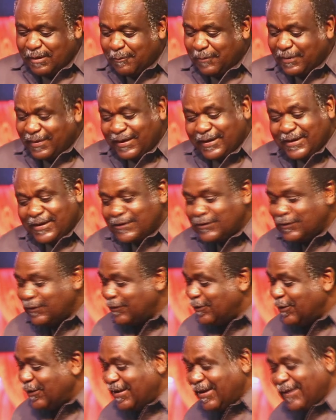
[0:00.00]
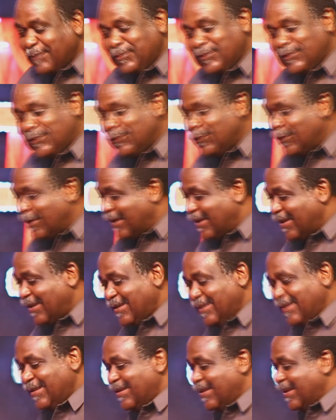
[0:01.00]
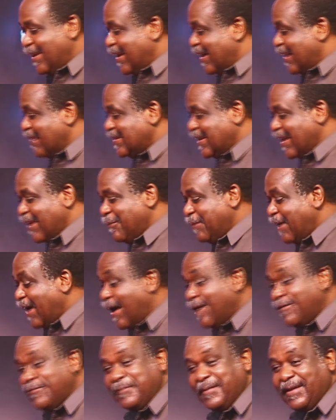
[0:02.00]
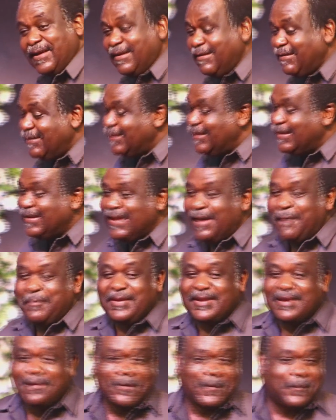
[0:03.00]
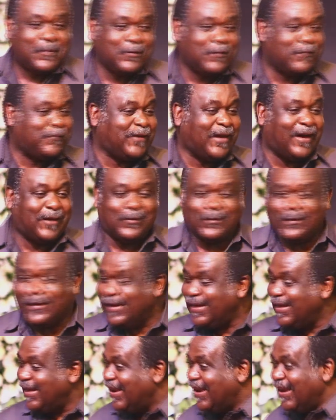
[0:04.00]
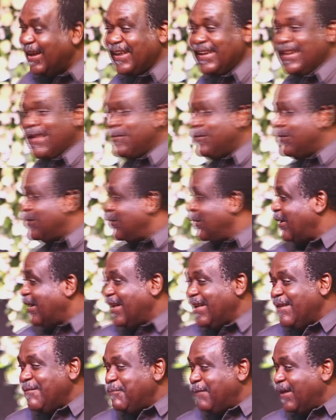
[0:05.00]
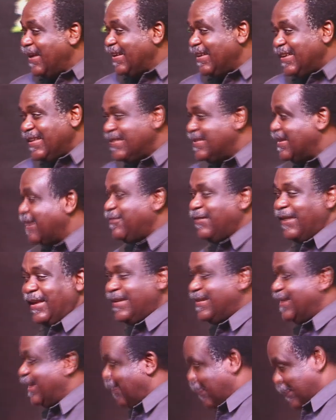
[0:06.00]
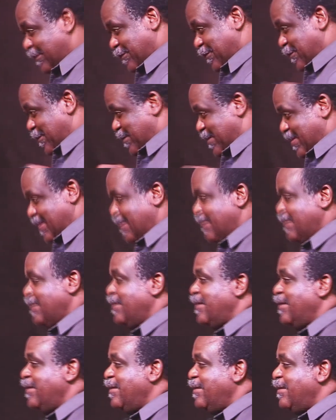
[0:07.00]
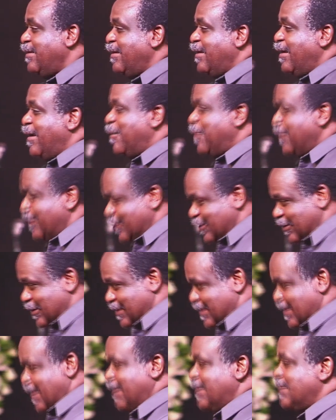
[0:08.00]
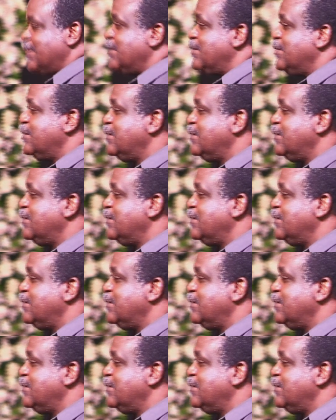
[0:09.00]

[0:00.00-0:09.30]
by the grace of God, I'm sure, hata kama I have my, na mimi na mapungufu yangu, lakini I'm sure my kids have learned a lot from me about Christianity.